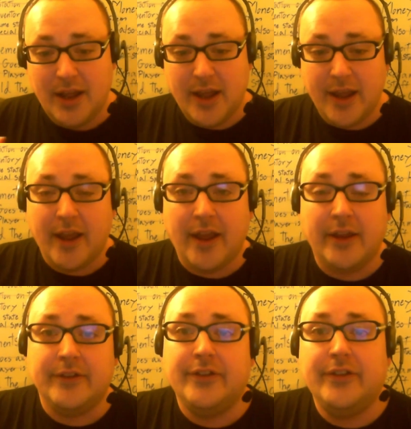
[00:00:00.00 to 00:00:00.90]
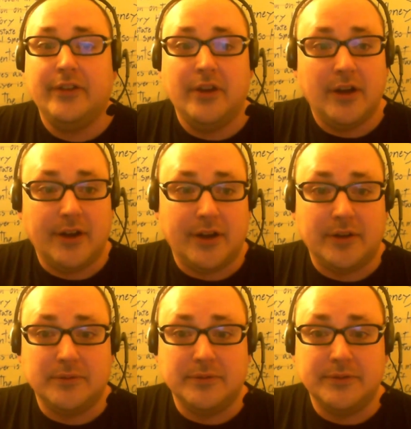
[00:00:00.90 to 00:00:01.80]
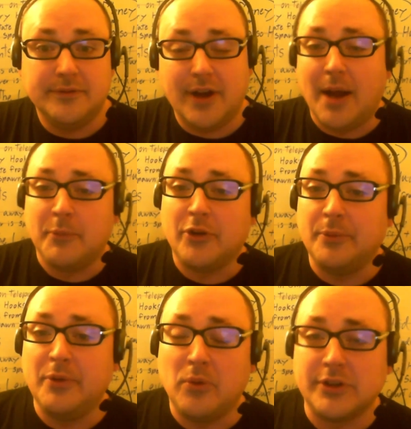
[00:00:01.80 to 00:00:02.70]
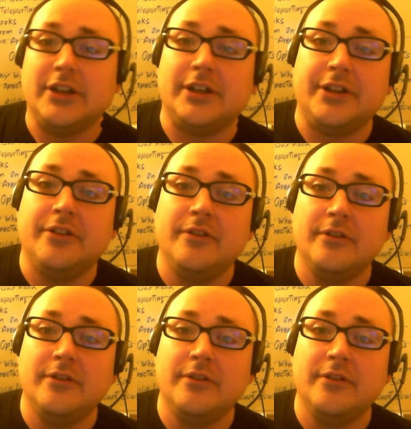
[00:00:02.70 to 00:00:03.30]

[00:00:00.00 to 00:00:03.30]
and I'm going to be working on